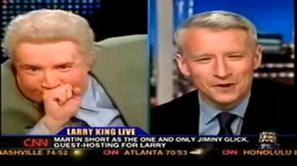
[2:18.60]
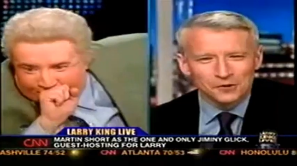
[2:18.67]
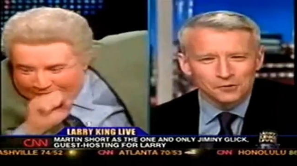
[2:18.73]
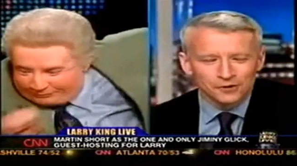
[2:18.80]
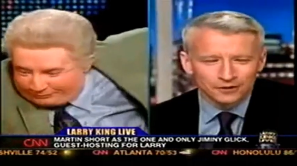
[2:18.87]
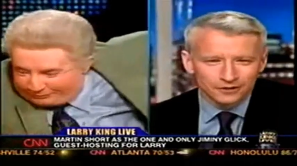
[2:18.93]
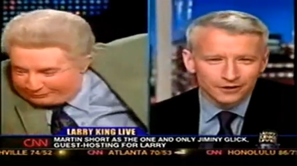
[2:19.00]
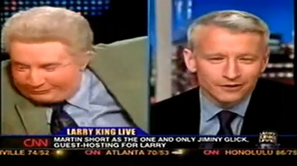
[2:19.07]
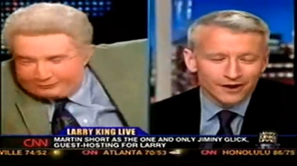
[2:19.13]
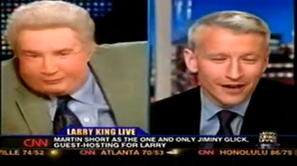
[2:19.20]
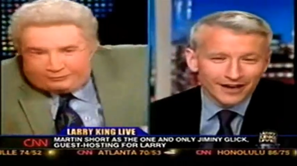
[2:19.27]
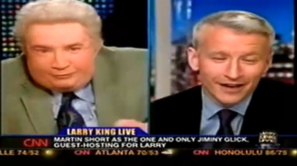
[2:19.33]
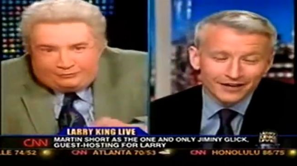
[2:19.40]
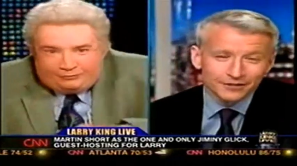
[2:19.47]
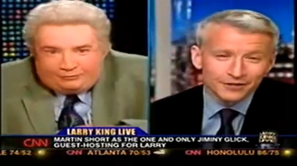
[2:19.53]
Speaker 1: well, you know, I,
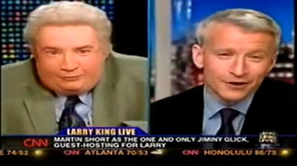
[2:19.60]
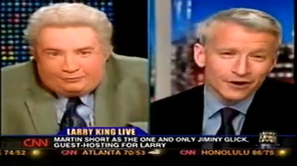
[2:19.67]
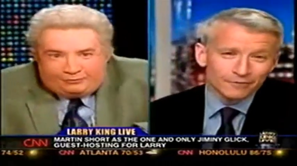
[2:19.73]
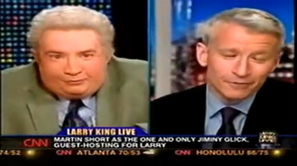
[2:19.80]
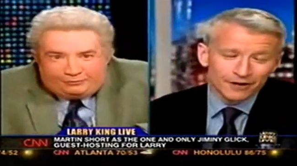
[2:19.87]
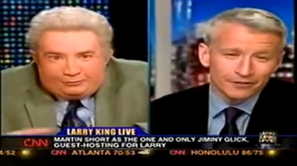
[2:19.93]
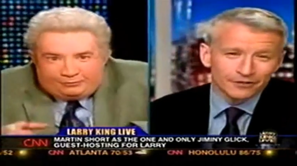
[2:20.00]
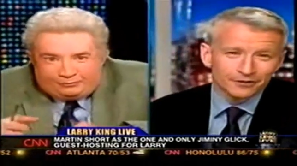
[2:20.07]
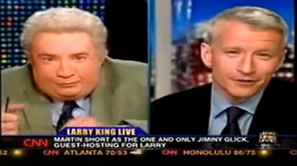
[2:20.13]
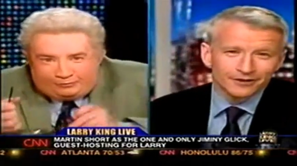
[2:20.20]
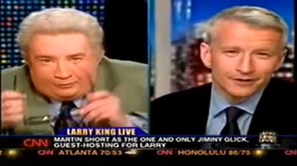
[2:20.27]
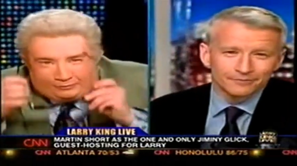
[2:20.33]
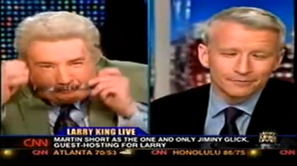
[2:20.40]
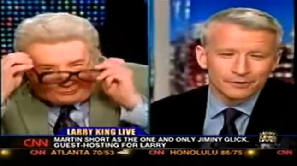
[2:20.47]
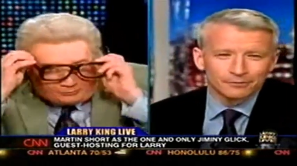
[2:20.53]
I, don't know. I mean, I think
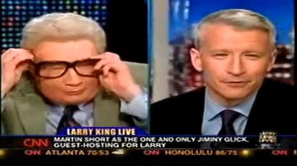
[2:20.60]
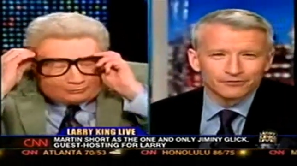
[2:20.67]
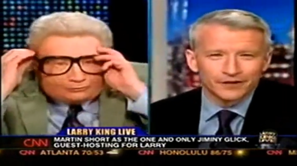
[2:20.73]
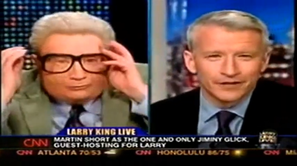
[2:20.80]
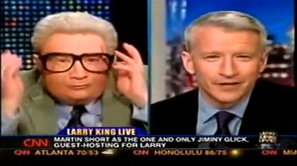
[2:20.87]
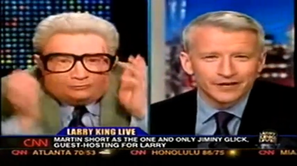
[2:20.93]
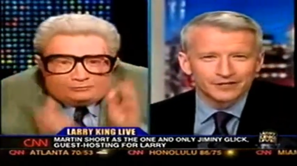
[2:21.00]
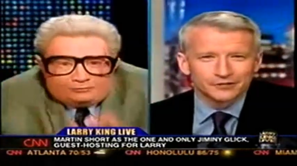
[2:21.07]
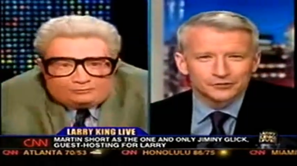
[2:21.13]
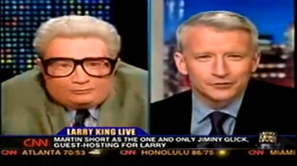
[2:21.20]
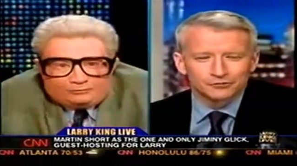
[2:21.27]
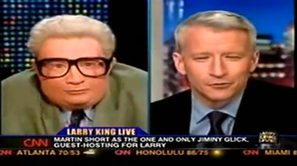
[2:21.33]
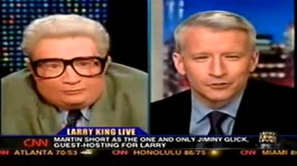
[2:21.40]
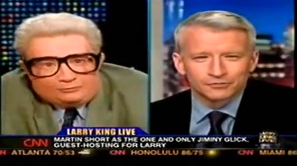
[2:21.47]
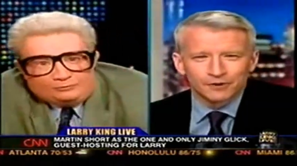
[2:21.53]
uh, people of any age
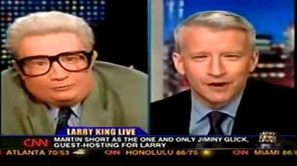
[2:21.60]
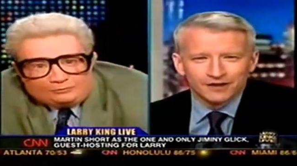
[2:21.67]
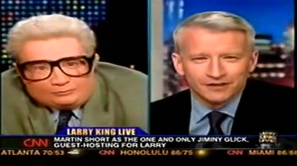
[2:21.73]
respond.